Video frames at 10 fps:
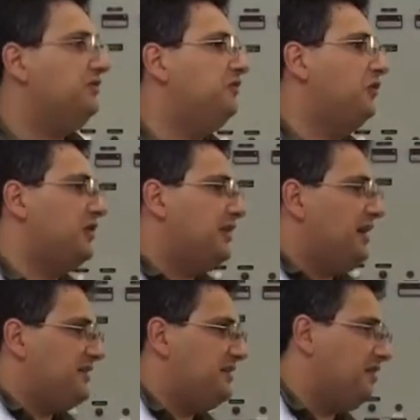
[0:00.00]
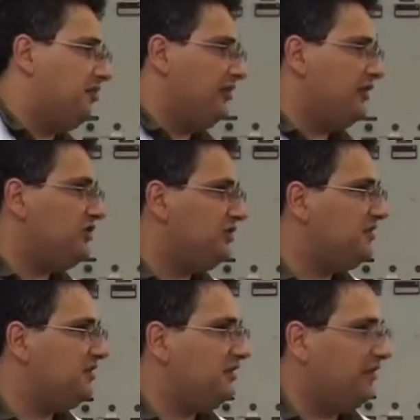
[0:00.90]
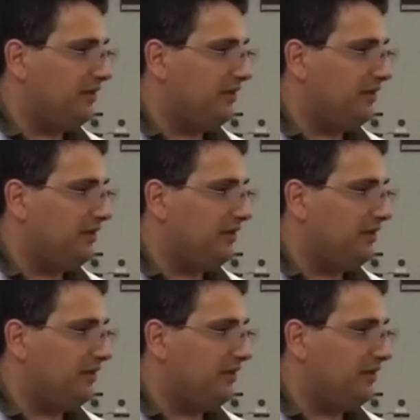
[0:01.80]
for gas circulations